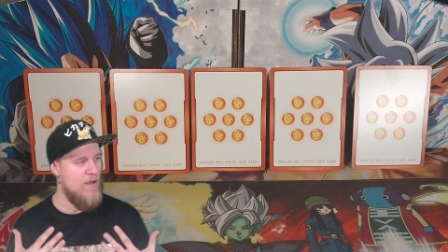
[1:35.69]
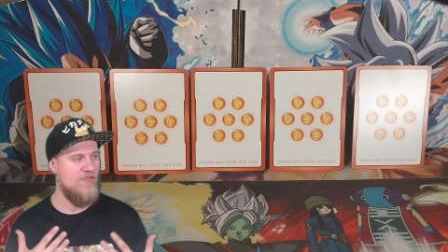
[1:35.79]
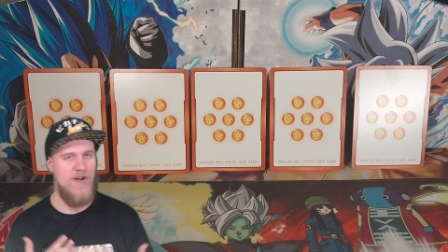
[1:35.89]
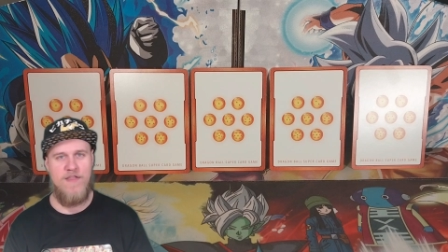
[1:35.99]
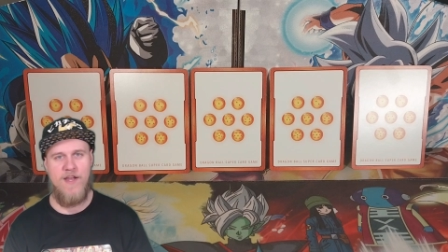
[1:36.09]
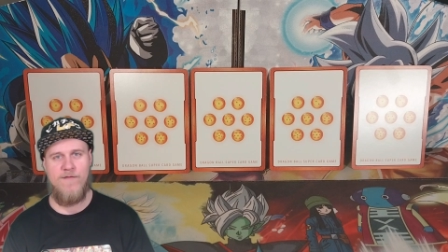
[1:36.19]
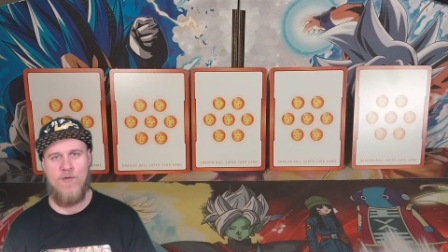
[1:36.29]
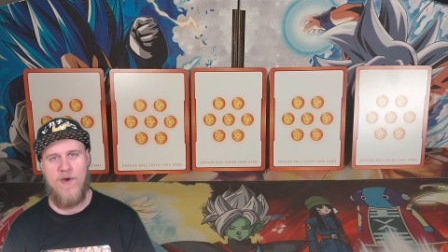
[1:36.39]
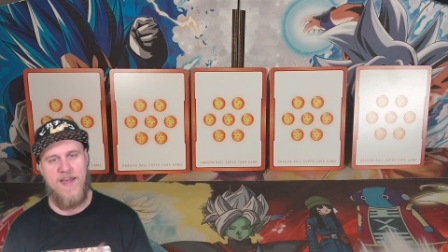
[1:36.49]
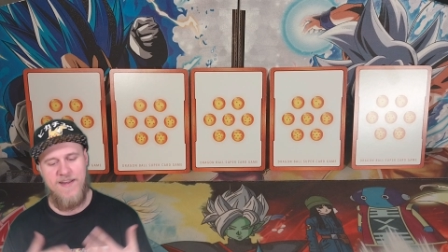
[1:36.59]
I was trying to think of a
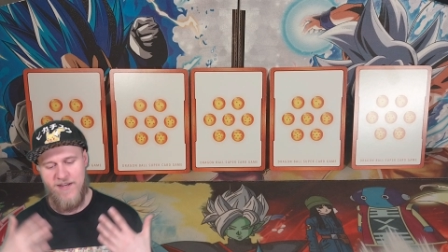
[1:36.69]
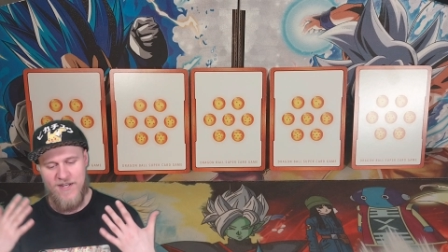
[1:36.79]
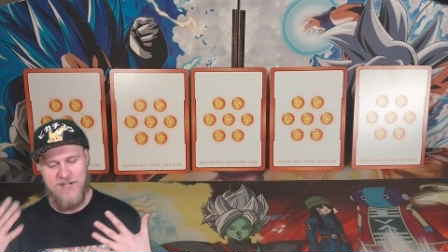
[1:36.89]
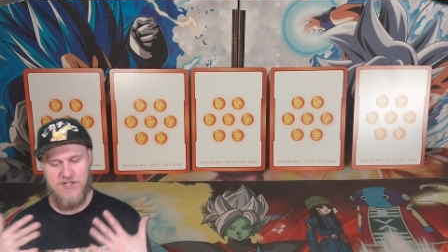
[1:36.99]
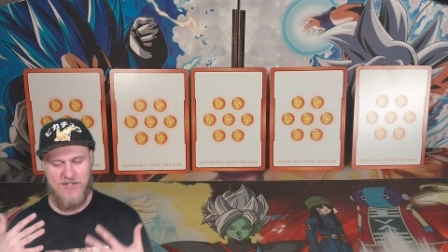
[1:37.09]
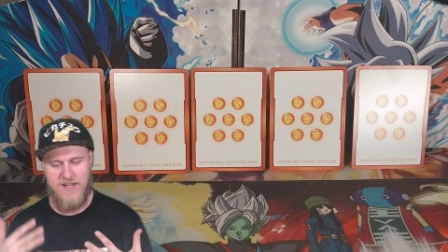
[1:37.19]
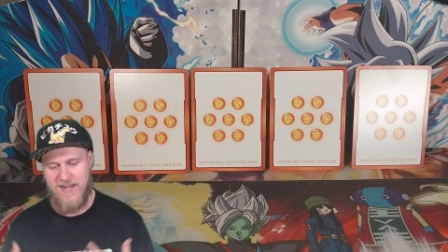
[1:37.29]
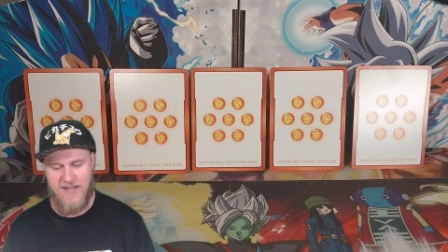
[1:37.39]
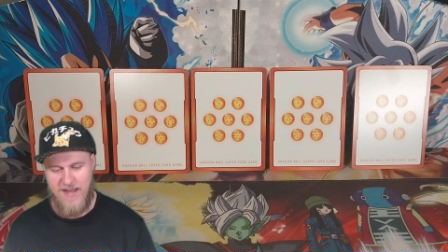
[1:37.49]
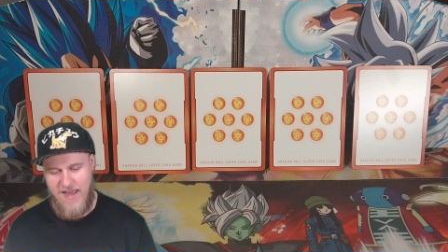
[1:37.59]
way
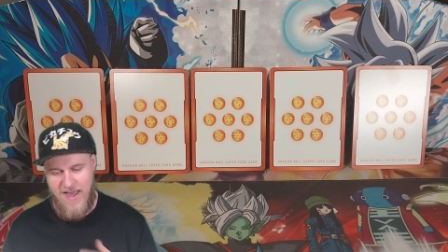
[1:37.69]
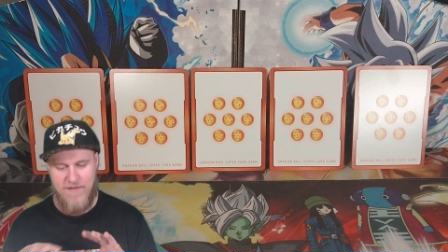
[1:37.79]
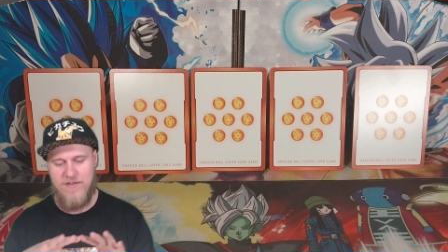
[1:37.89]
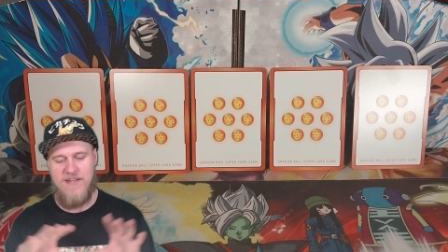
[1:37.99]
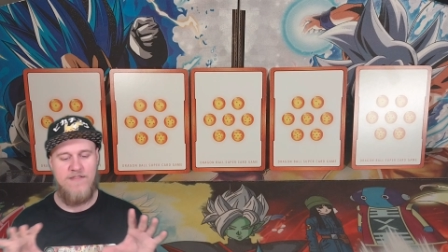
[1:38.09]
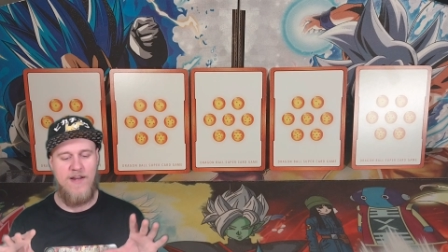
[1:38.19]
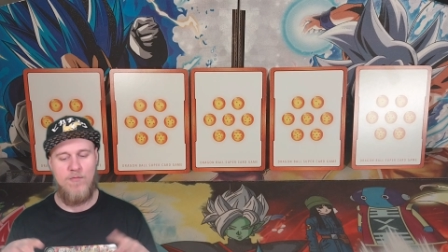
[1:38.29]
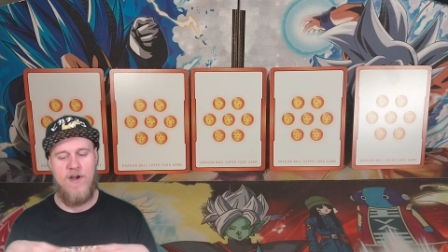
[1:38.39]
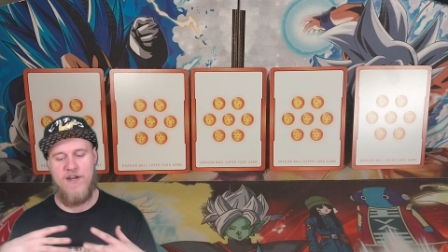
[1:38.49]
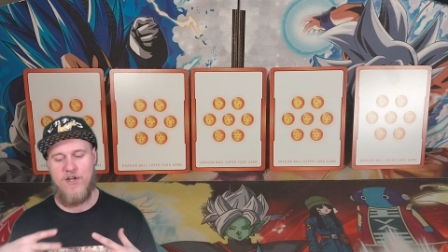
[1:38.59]
to have these
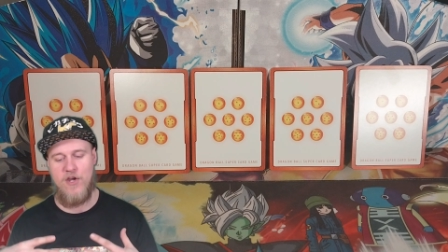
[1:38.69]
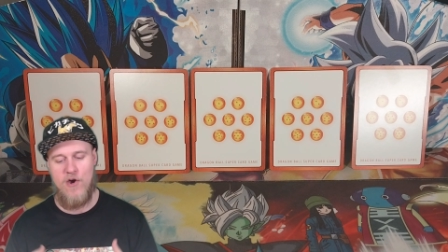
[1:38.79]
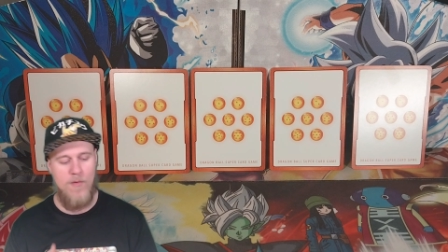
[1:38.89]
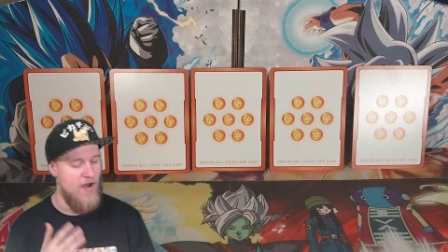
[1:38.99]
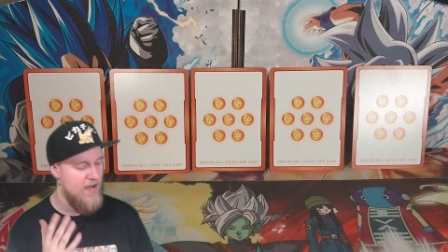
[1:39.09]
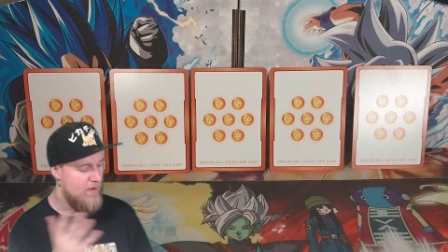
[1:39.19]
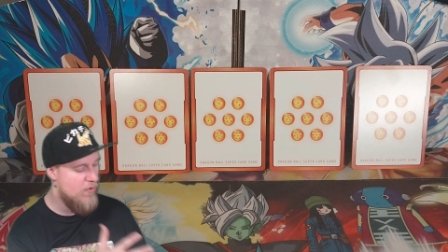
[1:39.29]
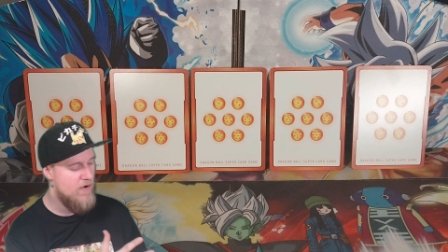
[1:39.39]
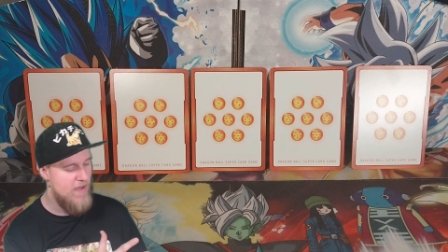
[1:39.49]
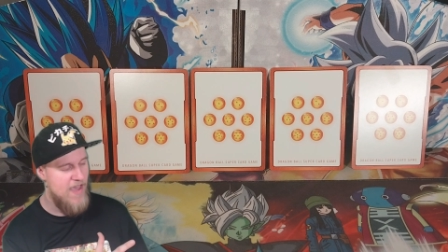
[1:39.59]
ready to go, but I didn't
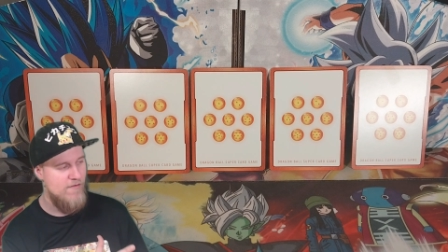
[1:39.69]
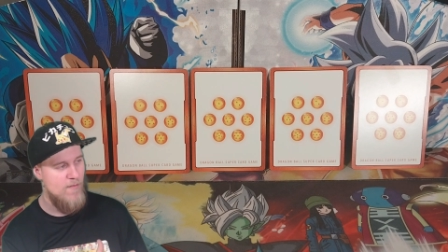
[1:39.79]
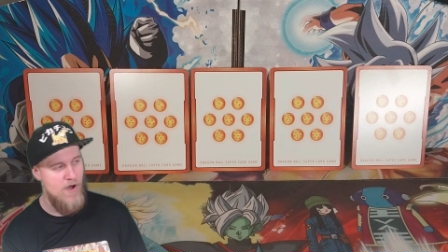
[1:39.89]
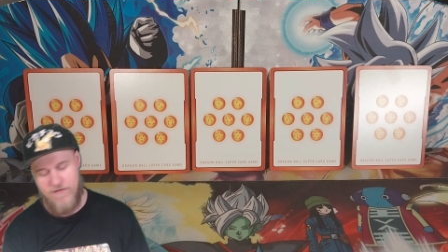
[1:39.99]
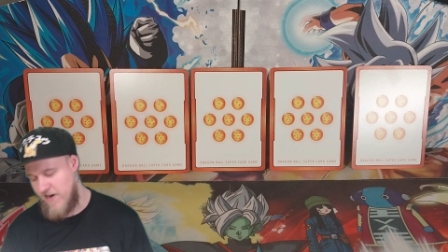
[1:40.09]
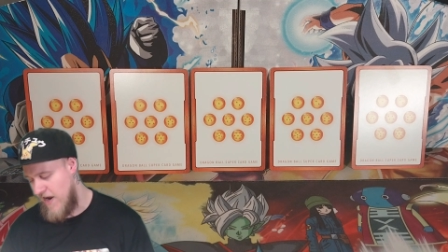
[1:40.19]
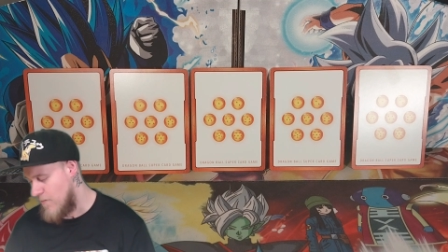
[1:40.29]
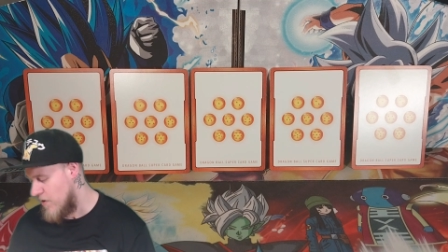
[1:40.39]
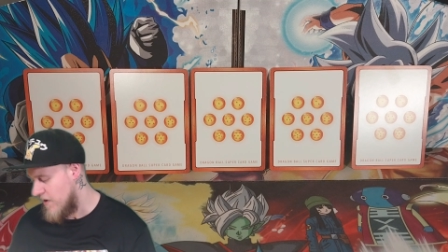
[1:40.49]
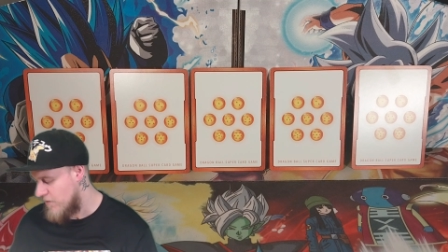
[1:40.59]
want to have them off
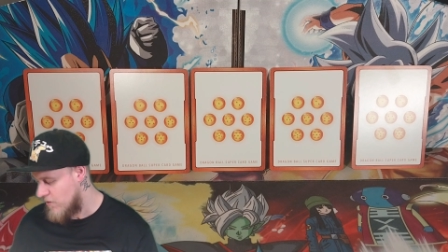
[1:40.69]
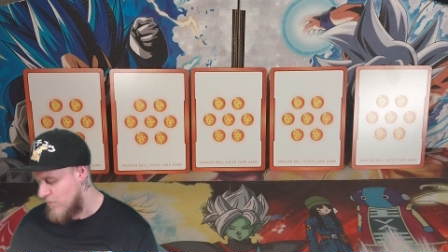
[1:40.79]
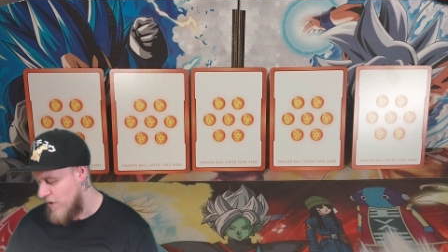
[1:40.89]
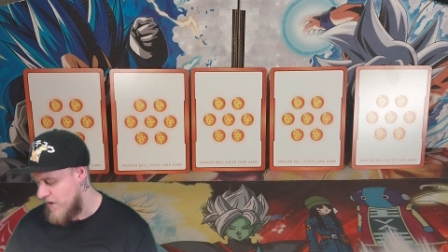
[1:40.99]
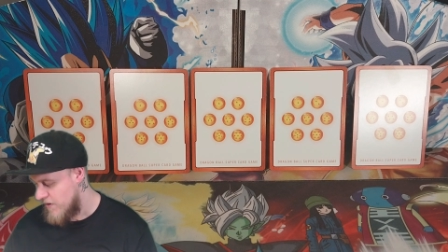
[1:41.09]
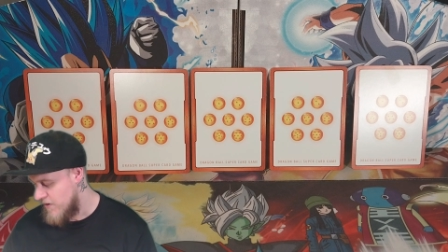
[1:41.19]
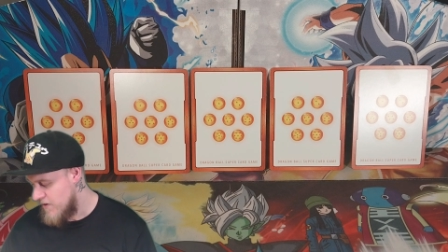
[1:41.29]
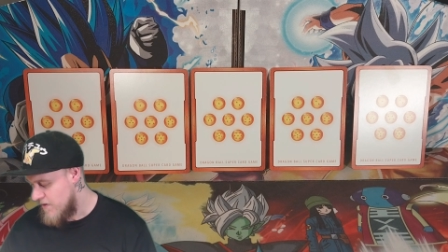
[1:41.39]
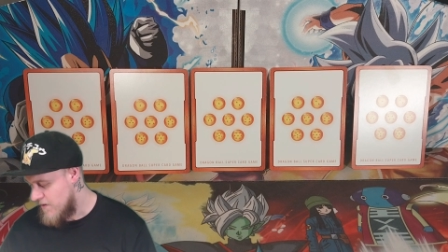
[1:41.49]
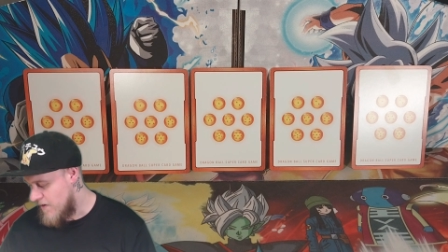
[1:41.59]
camera either. But
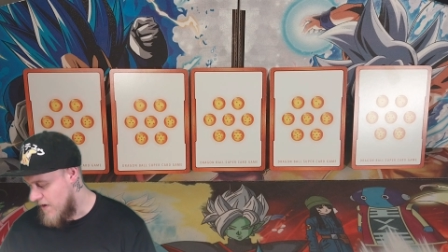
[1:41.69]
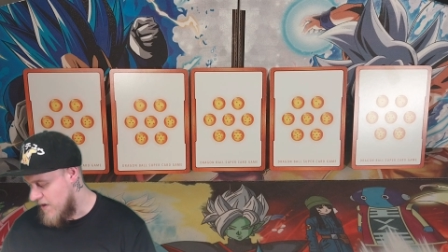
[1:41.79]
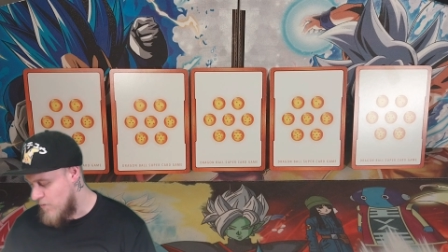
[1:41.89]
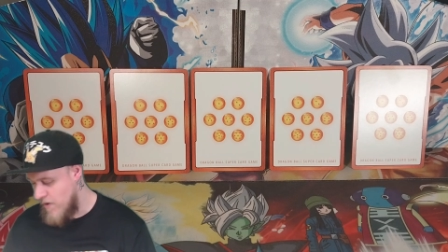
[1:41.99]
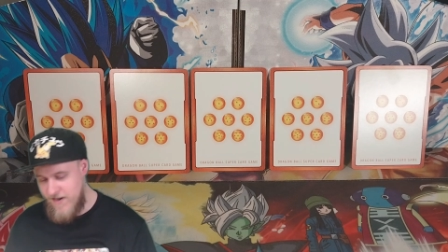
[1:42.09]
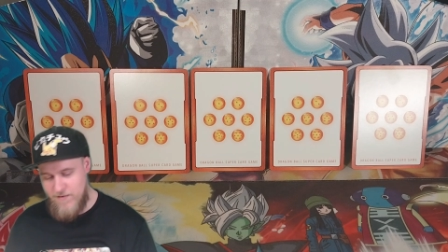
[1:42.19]
anyway,